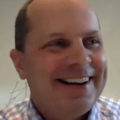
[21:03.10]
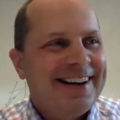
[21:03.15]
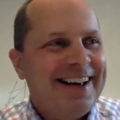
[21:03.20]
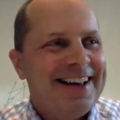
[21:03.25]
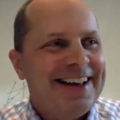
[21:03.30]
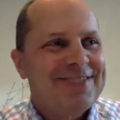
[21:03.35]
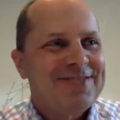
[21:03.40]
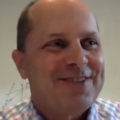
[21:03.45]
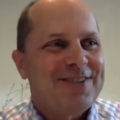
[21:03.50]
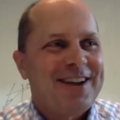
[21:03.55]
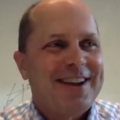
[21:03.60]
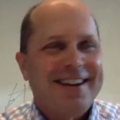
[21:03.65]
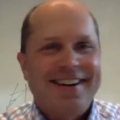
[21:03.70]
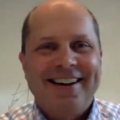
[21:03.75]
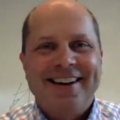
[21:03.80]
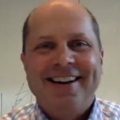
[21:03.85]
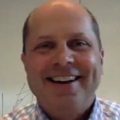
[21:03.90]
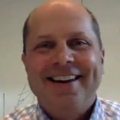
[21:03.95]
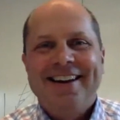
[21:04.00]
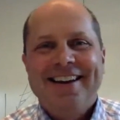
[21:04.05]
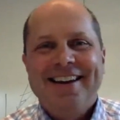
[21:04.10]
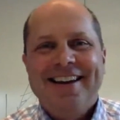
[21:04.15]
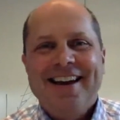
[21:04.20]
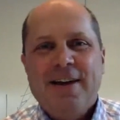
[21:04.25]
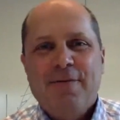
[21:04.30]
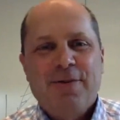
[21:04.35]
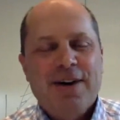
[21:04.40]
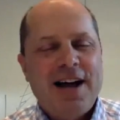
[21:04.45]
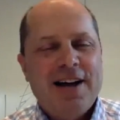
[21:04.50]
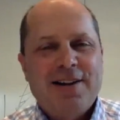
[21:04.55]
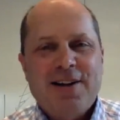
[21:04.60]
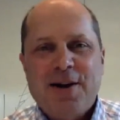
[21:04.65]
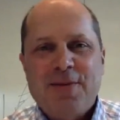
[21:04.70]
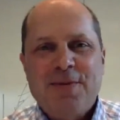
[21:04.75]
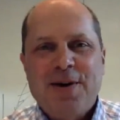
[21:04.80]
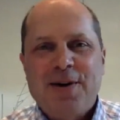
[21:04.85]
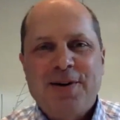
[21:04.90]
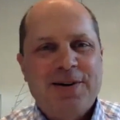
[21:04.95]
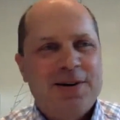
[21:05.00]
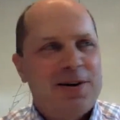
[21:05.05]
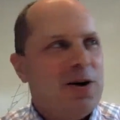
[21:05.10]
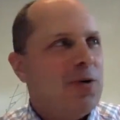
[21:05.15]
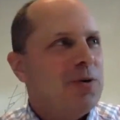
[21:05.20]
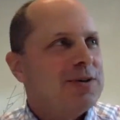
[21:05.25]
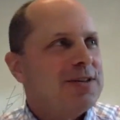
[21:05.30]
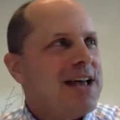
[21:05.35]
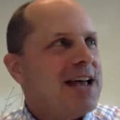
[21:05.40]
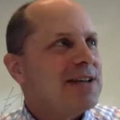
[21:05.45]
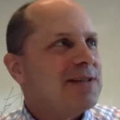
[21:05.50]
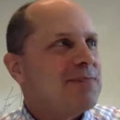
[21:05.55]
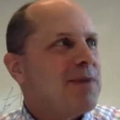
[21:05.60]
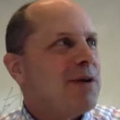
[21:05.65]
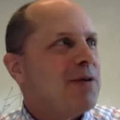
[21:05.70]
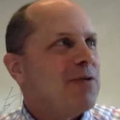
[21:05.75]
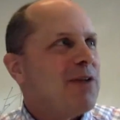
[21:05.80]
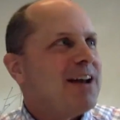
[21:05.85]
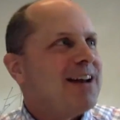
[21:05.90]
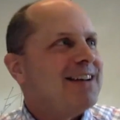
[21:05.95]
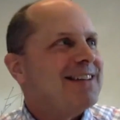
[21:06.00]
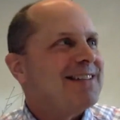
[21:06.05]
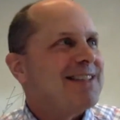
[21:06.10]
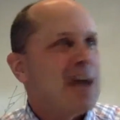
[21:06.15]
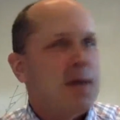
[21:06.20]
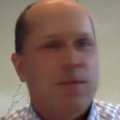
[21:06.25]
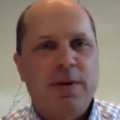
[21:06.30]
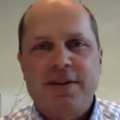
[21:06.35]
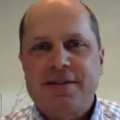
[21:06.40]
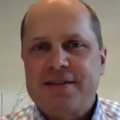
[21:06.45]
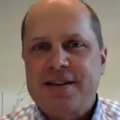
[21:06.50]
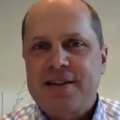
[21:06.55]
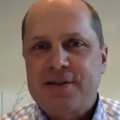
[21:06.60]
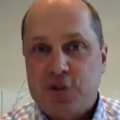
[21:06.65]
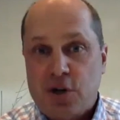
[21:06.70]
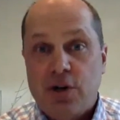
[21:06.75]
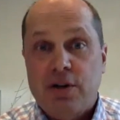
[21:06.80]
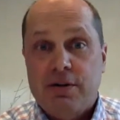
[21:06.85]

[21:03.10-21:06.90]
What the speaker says: That's right. And we're not talking about, no one's asking about graded assignments. That's good.